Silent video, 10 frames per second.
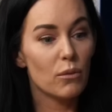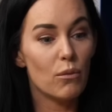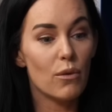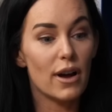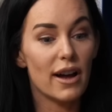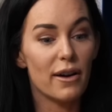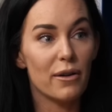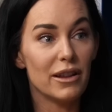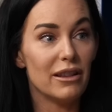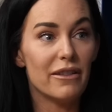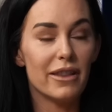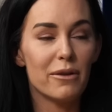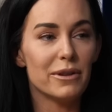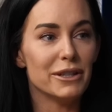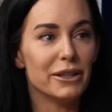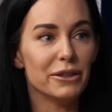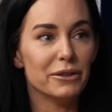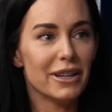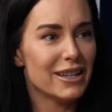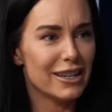Wow, I love that one too.
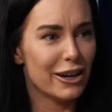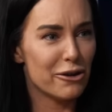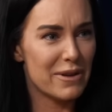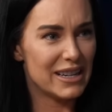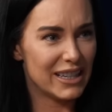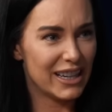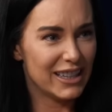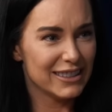That didn't go away, did it?